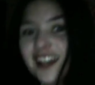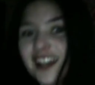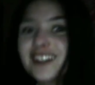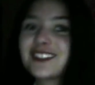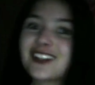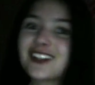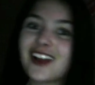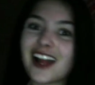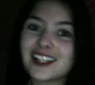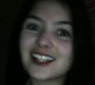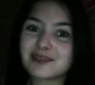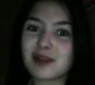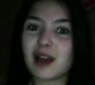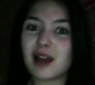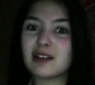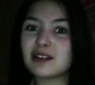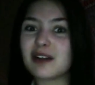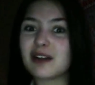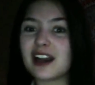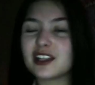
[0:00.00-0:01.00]
So that's
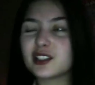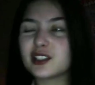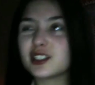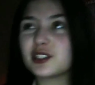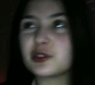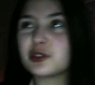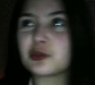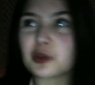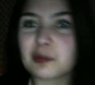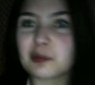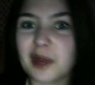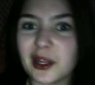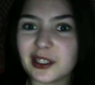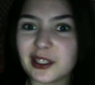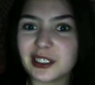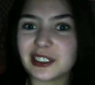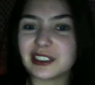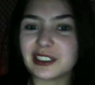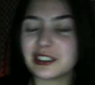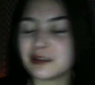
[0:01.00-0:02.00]
probably why the little
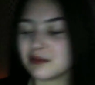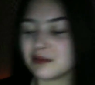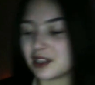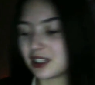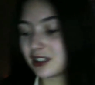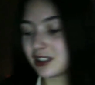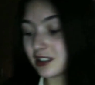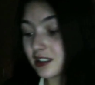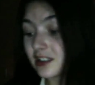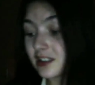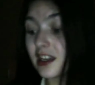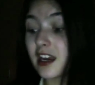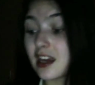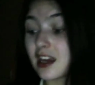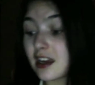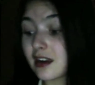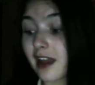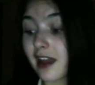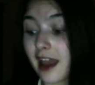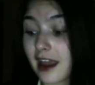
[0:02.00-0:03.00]
rebellion in me
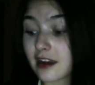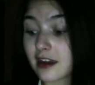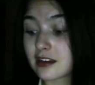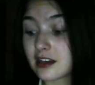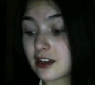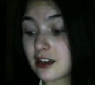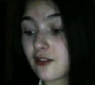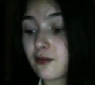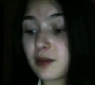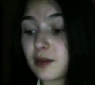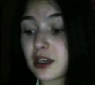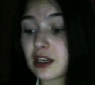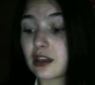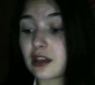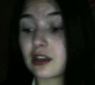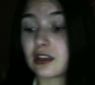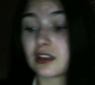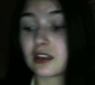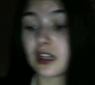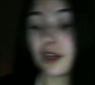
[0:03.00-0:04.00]
stayed active, because